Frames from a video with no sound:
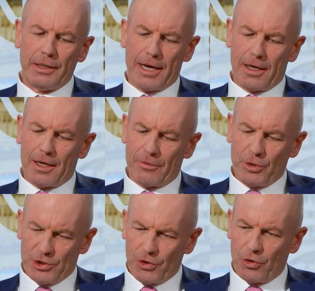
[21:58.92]
Yeah,
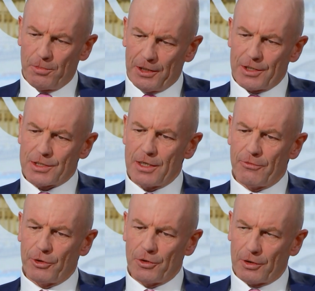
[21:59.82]
we do, because
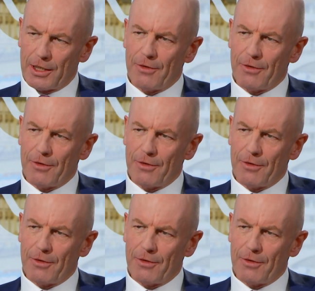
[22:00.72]
if we're not